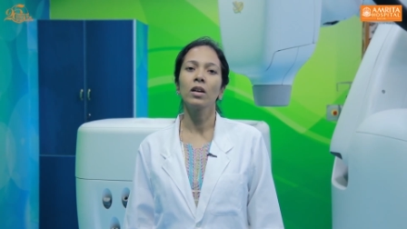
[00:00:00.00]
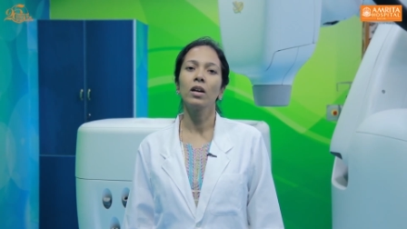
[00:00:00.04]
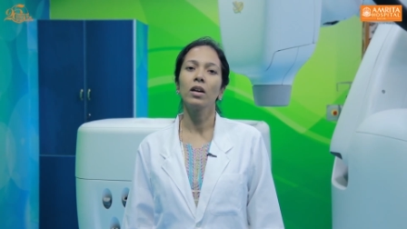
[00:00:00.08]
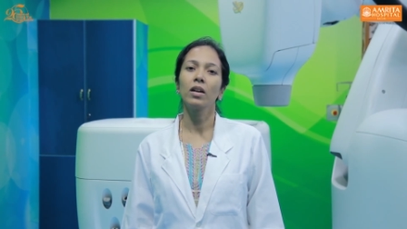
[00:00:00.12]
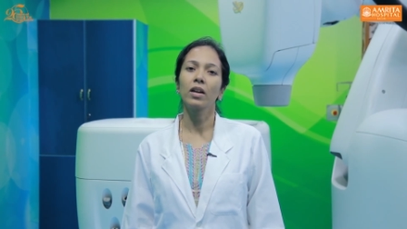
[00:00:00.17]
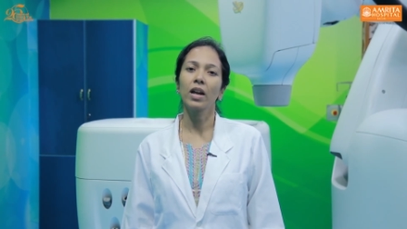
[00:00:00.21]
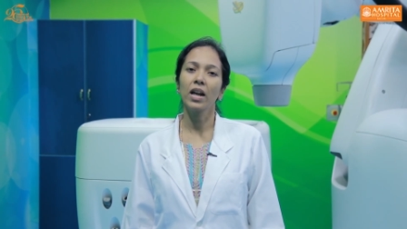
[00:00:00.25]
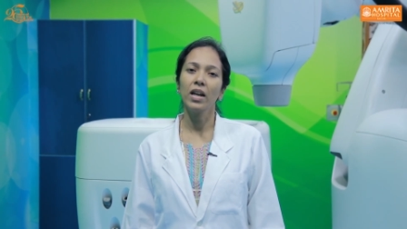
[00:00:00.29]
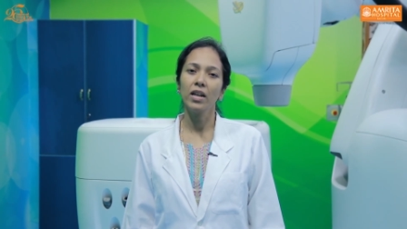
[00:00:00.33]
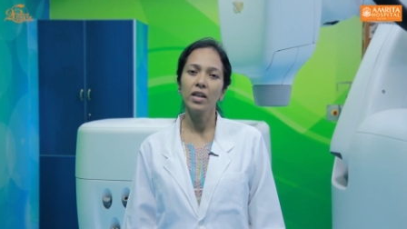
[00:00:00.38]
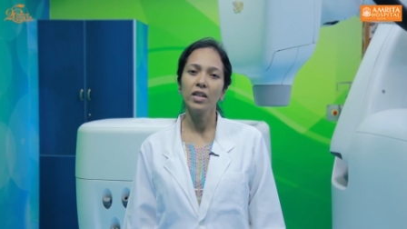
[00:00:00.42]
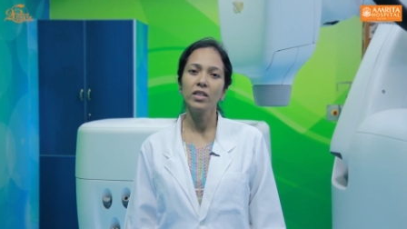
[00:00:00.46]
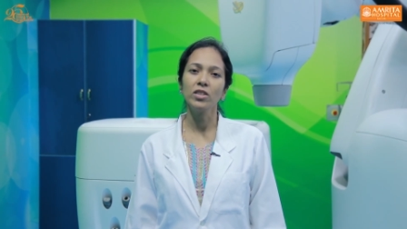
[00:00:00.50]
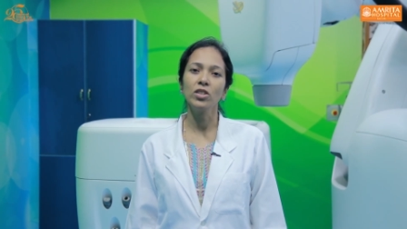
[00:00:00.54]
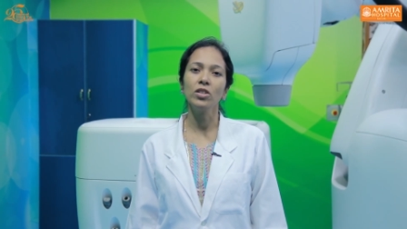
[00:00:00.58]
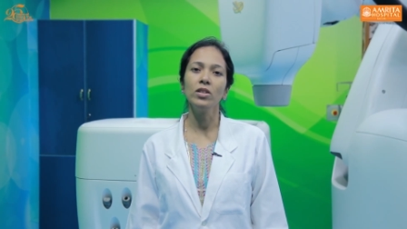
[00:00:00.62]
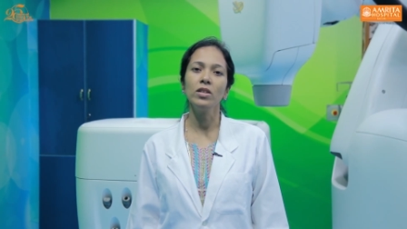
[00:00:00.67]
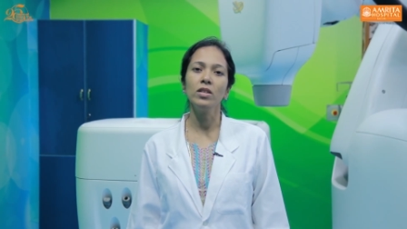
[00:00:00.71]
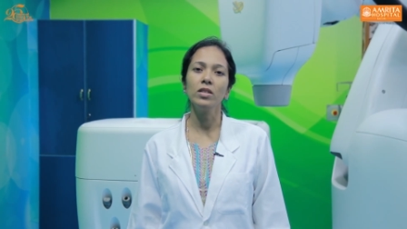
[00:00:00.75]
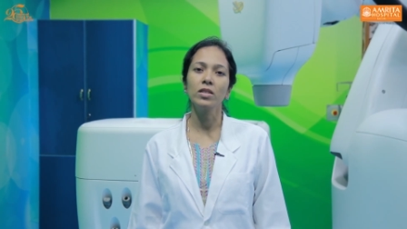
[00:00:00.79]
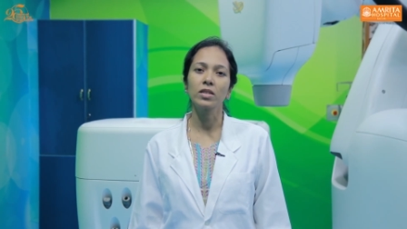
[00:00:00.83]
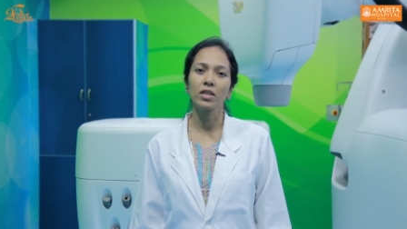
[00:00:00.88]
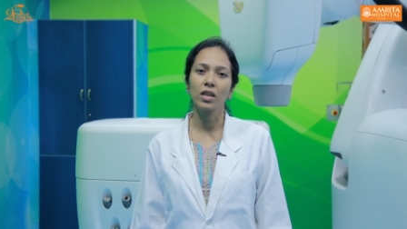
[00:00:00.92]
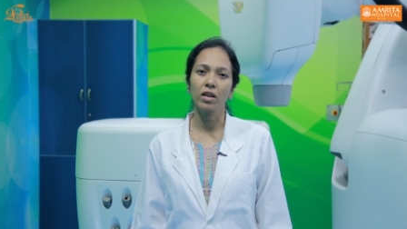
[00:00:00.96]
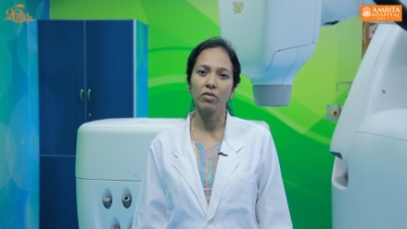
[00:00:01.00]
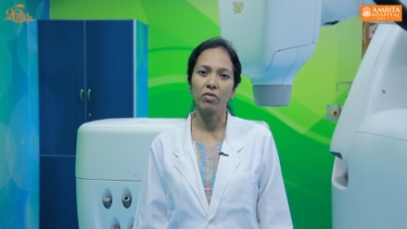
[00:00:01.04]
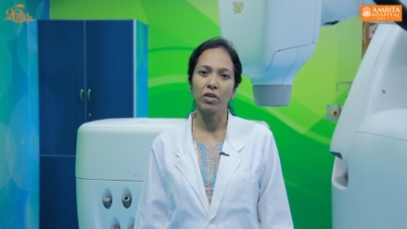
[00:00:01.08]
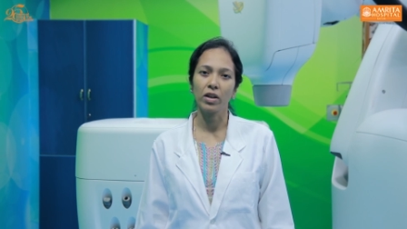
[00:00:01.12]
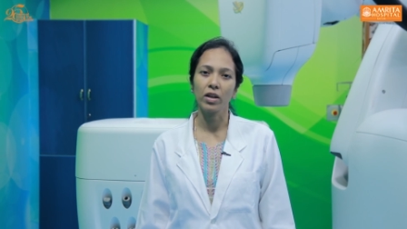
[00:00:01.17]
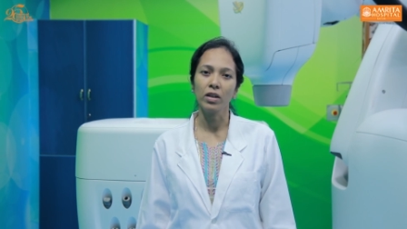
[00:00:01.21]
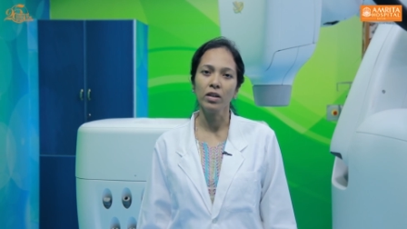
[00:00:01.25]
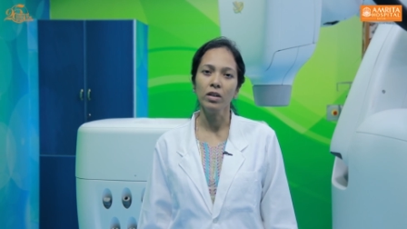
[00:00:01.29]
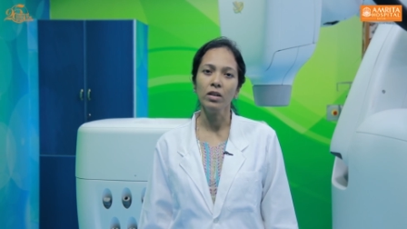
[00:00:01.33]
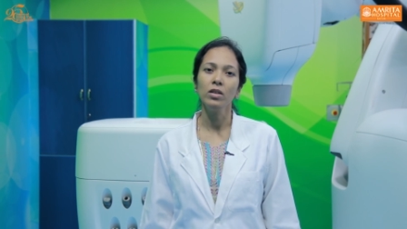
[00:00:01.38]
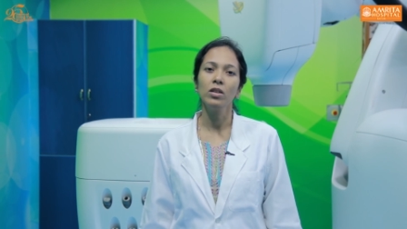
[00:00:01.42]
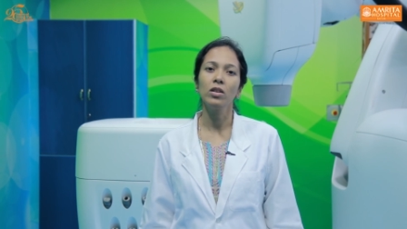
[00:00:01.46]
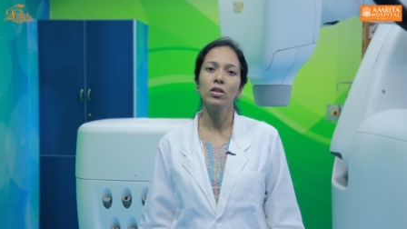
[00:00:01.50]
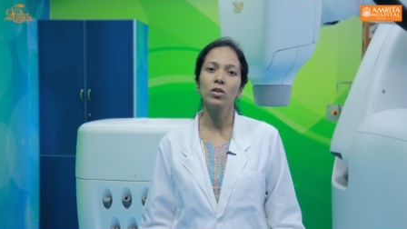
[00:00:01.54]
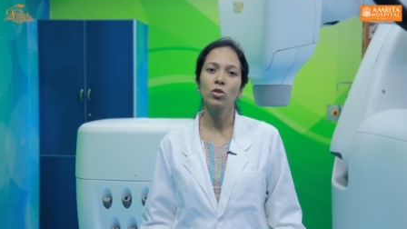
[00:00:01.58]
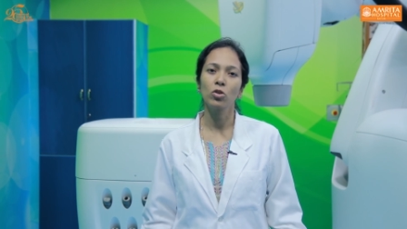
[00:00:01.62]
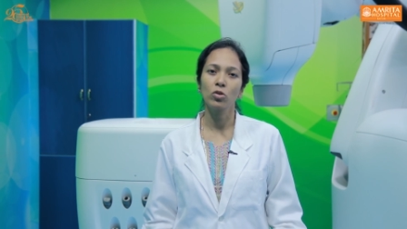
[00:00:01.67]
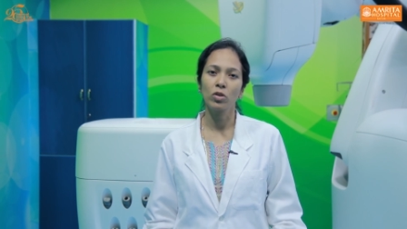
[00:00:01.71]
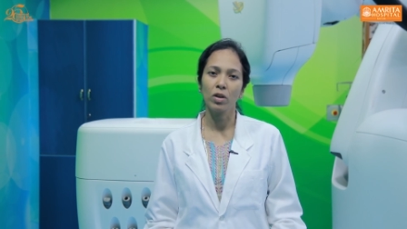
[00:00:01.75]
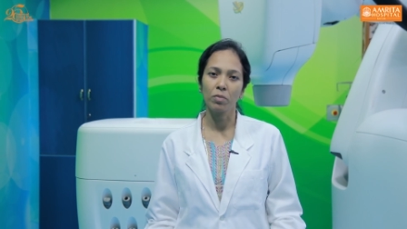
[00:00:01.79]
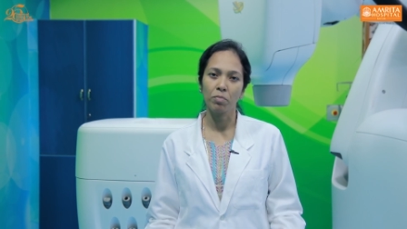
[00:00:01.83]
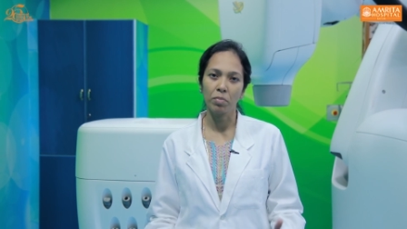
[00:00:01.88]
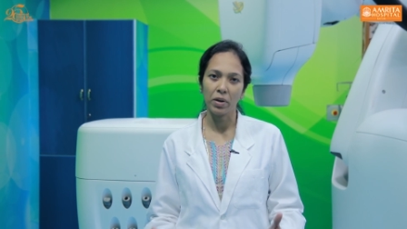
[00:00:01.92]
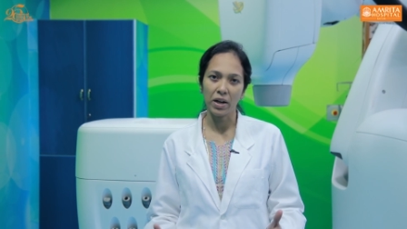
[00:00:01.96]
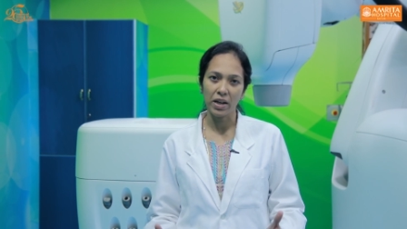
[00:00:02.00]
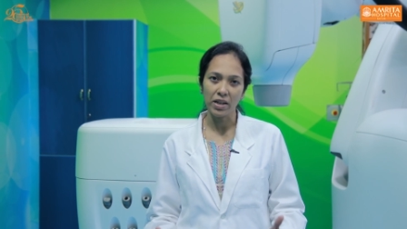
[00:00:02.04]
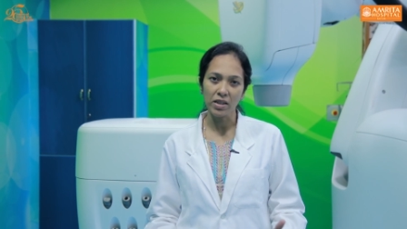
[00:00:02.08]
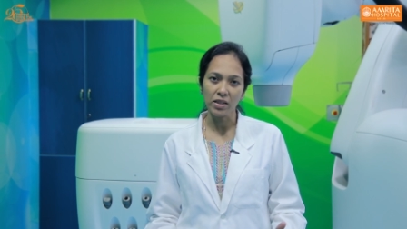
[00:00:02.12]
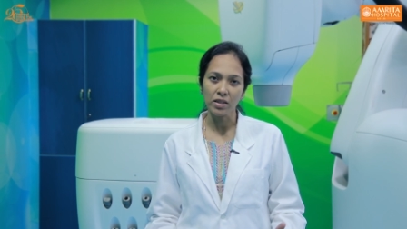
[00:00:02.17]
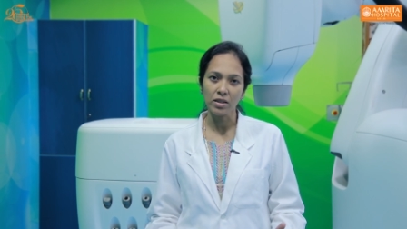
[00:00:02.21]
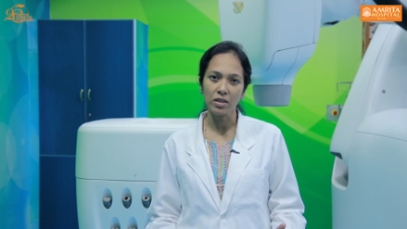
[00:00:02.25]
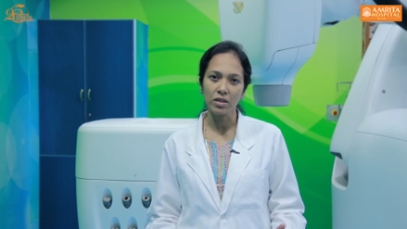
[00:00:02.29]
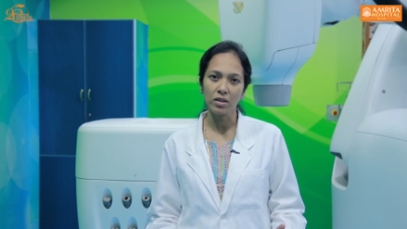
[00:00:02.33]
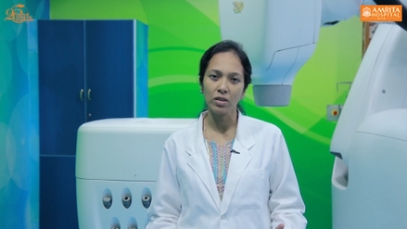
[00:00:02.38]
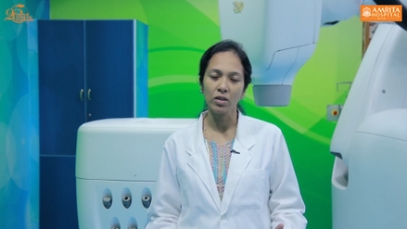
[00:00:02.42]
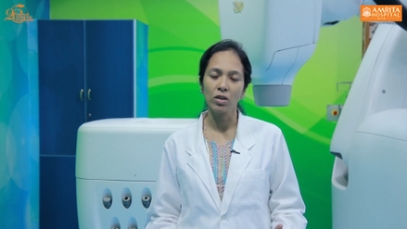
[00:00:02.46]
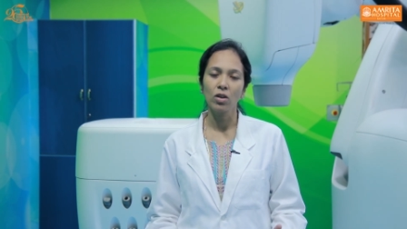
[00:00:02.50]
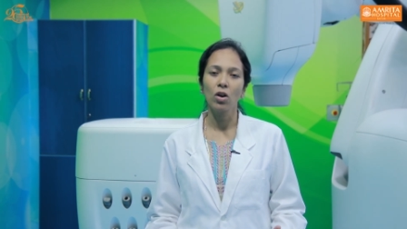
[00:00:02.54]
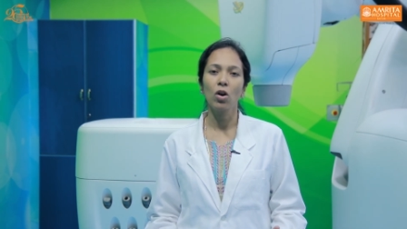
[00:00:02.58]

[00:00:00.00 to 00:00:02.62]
radiation is given to the breast